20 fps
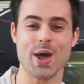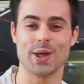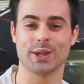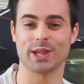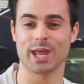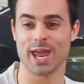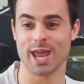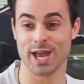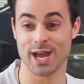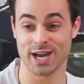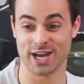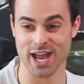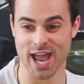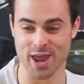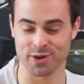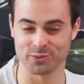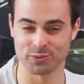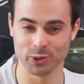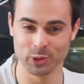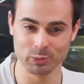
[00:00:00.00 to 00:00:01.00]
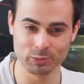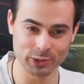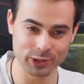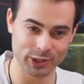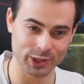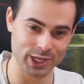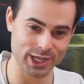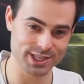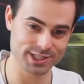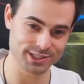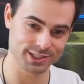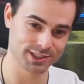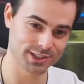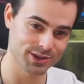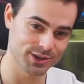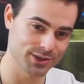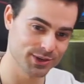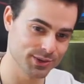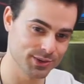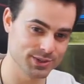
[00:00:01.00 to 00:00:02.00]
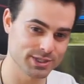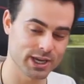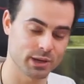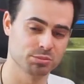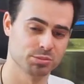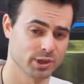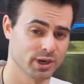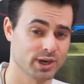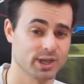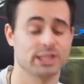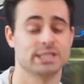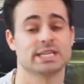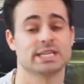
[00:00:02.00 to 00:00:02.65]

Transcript: Alaia and Rupert into the new temporary